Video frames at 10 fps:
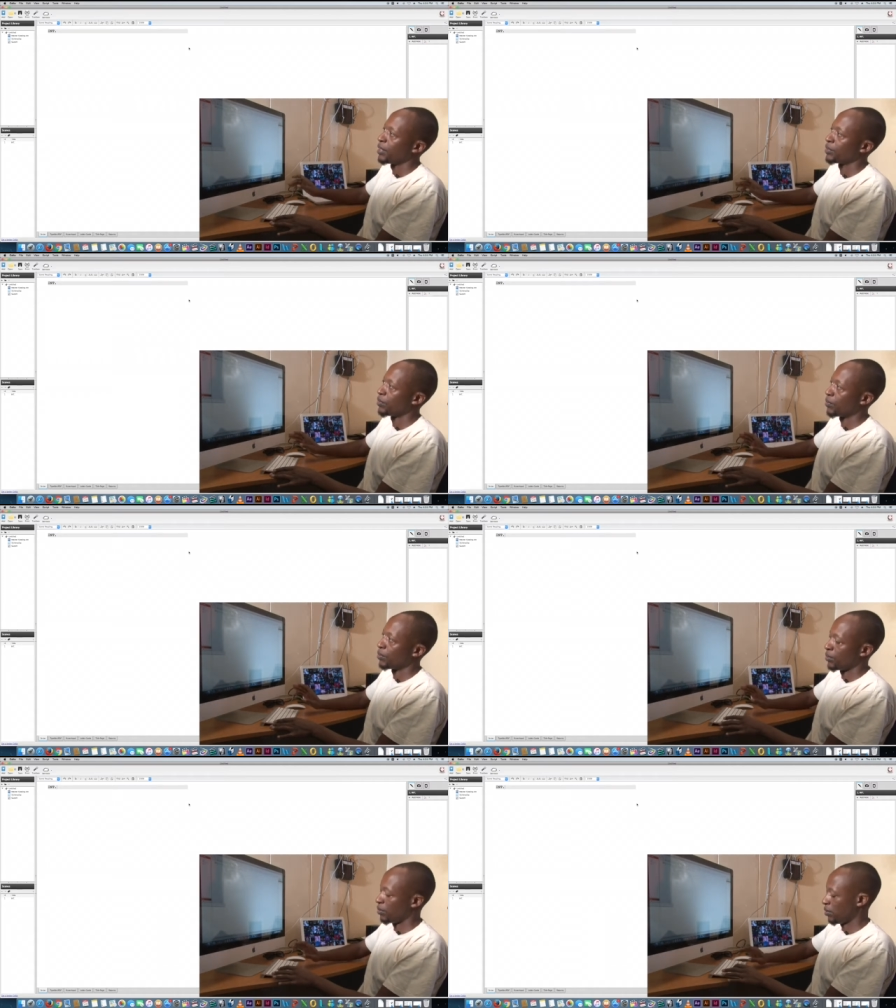
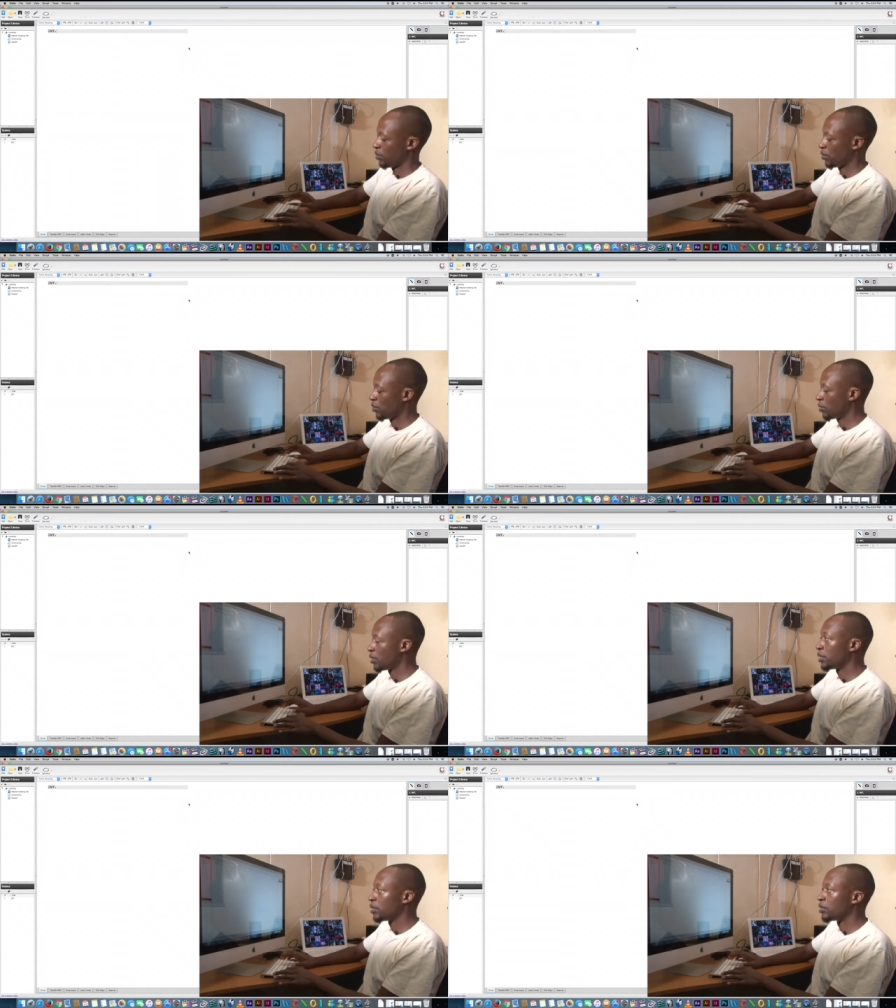So you
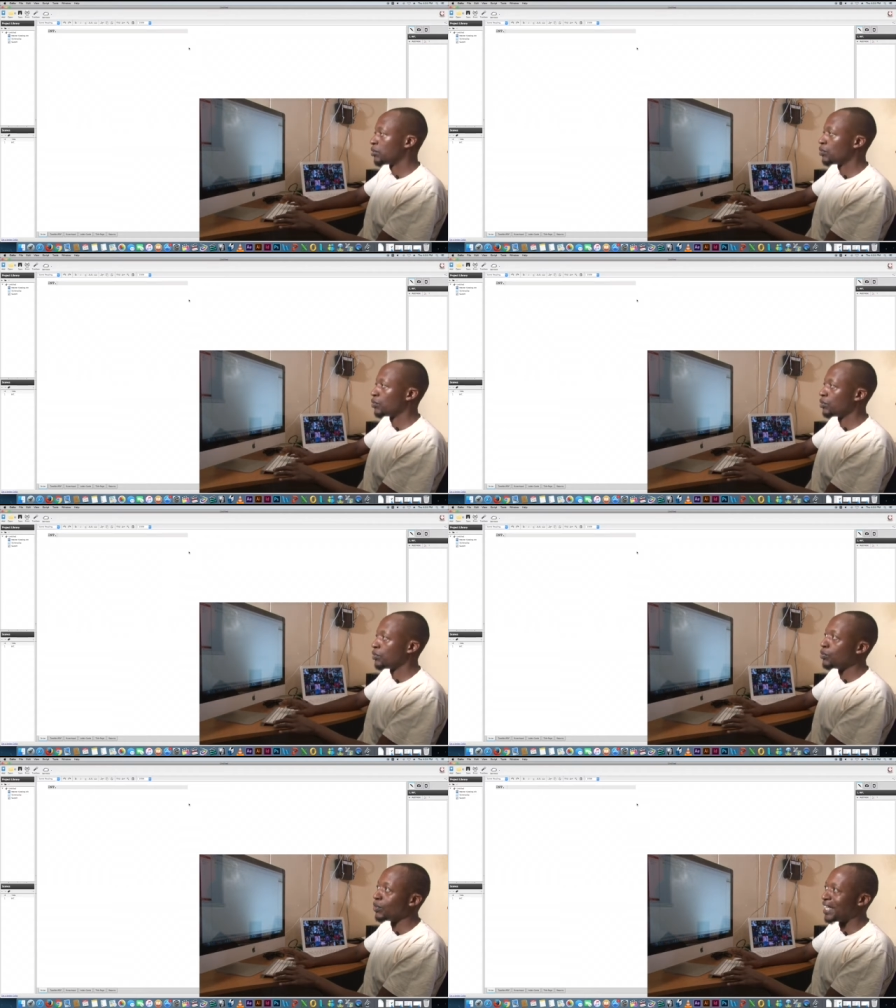don't need to
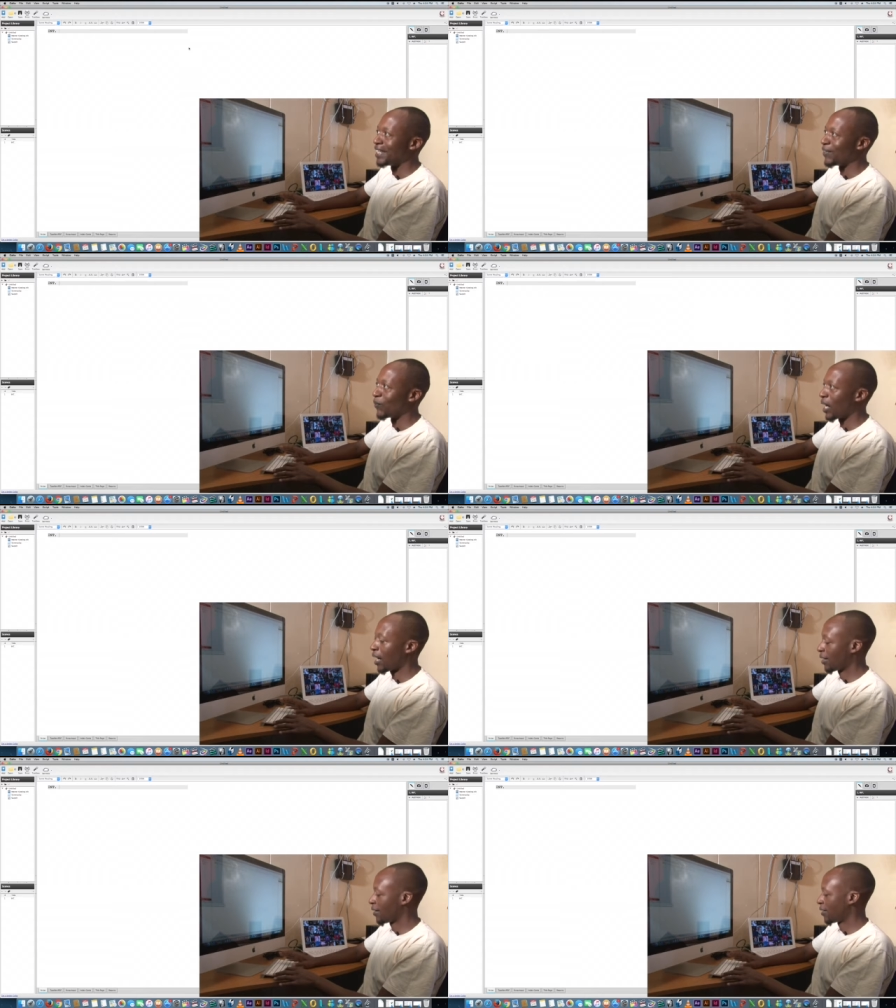do any
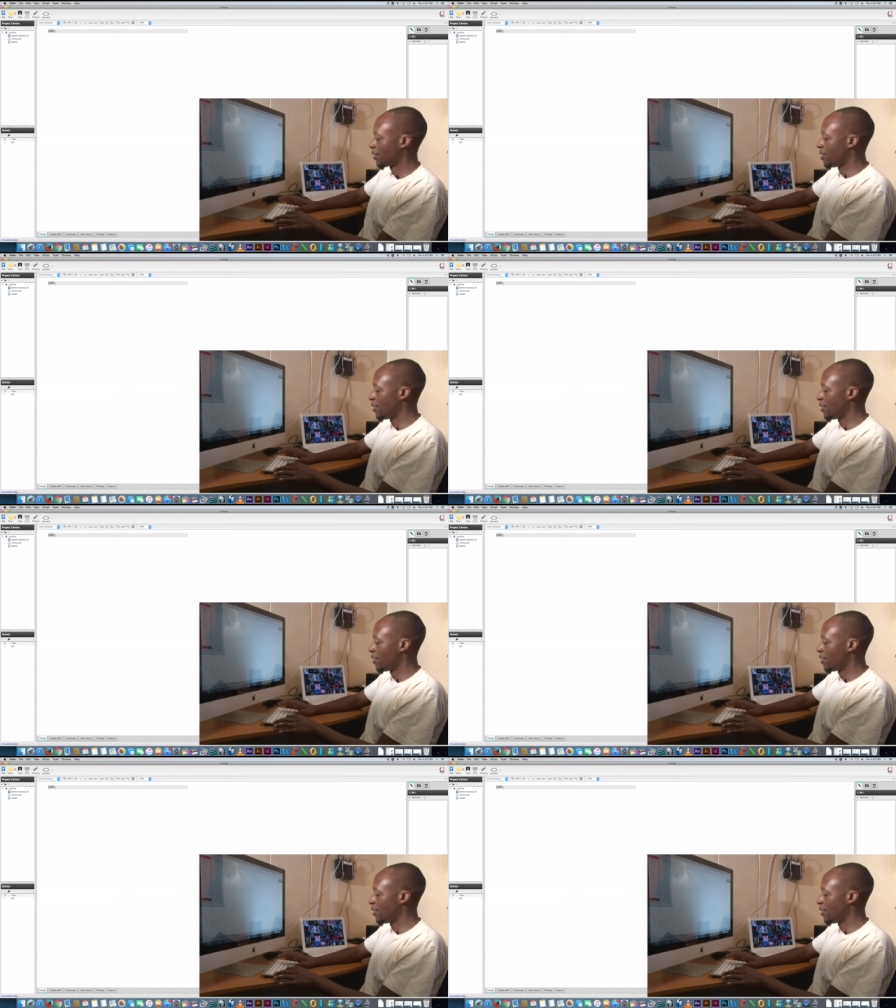work.